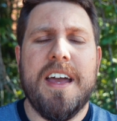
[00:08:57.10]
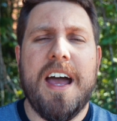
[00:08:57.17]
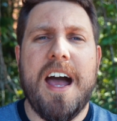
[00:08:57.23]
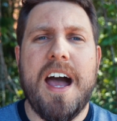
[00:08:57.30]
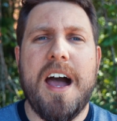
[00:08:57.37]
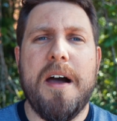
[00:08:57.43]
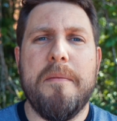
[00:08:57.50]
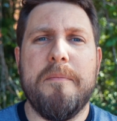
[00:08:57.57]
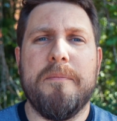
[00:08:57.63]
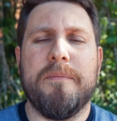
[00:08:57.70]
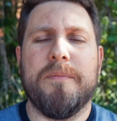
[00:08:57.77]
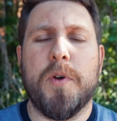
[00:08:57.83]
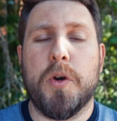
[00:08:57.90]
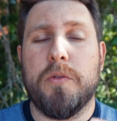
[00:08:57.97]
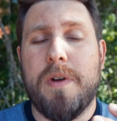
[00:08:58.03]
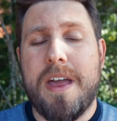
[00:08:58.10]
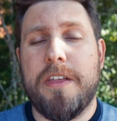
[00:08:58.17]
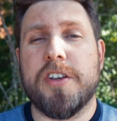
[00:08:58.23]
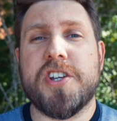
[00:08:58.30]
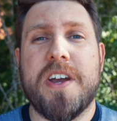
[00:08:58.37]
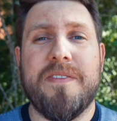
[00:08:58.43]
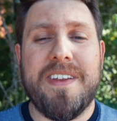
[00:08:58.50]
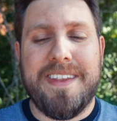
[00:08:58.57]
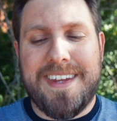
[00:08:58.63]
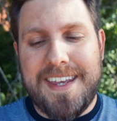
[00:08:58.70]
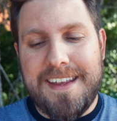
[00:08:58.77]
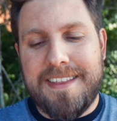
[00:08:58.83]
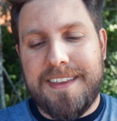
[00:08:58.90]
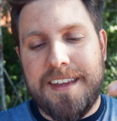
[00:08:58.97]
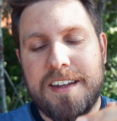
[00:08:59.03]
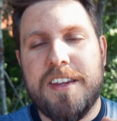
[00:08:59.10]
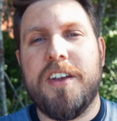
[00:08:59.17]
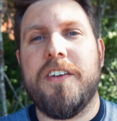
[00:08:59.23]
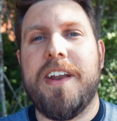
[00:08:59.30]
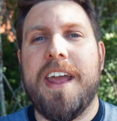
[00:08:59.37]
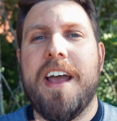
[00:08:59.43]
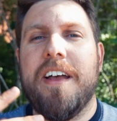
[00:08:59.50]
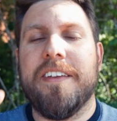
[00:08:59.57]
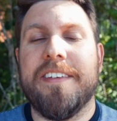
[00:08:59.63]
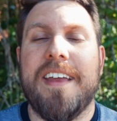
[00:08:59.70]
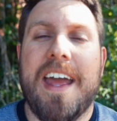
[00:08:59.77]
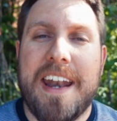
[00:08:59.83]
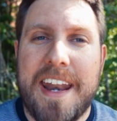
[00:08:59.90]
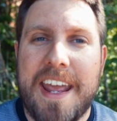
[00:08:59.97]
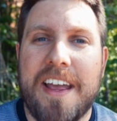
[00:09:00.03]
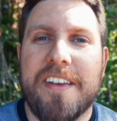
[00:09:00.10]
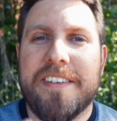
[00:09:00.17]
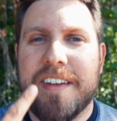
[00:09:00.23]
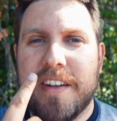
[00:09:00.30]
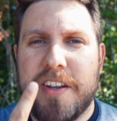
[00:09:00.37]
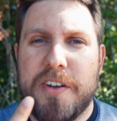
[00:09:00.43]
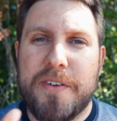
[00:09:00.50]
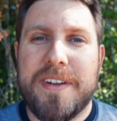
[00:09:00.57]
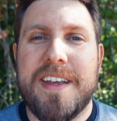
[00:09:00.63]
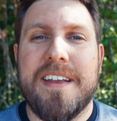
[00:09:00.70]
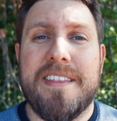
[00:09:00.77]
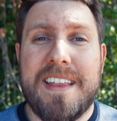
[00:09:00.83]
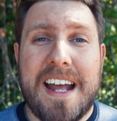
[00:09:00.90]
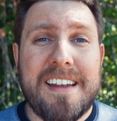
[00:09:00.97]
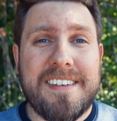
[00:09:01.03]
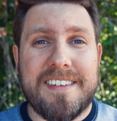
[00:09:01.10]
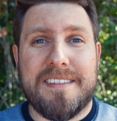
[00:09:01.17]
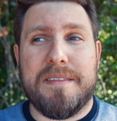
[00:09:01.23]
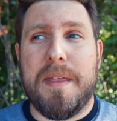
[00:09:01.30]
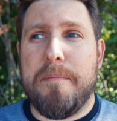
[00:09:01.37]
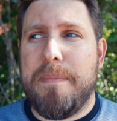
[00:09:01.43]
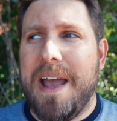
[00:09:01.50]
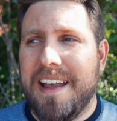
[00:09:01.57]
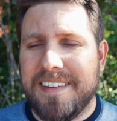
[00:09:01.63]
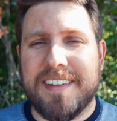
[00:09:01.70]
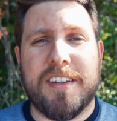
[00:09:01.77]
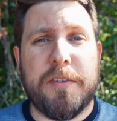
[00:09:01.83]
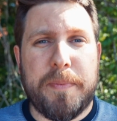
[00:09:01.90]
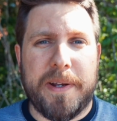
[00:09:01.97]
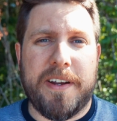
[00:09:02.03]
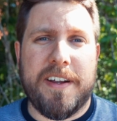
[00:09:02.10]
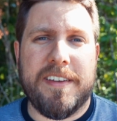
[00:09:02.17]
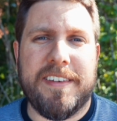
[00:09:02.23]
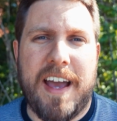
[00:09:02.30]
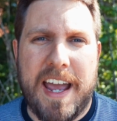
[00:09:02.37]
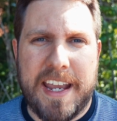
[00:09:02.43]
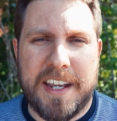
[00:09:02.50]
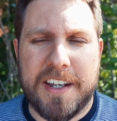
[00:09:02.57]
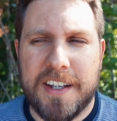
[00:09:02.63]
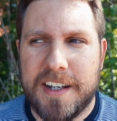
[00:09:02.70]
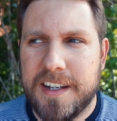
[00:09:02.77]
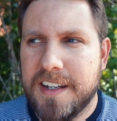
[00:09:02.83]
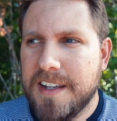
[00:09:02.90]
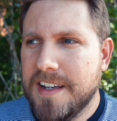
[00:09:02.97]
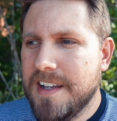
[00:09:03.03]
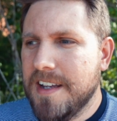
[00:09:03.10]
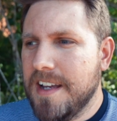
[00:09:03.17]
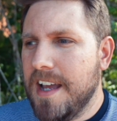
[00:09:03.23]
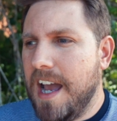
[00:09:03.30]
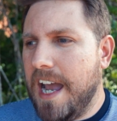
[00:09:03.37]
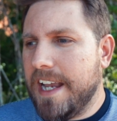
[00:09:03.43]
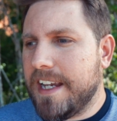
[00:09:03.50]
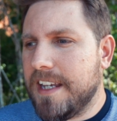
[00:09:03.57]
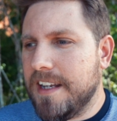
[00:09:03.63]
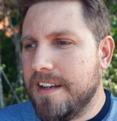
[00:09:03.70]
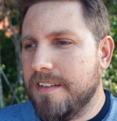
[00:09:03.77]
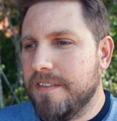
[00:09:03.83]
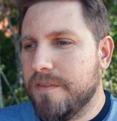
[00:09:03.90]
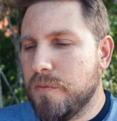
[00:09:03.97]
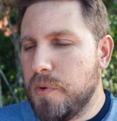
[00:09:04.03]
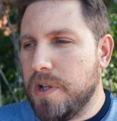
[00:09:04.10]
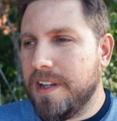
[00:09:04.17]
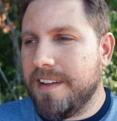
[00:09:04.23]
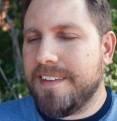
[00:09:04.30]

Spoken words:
or rather shoving teeth into your nails and nails into your teeth. That's the best experience I can really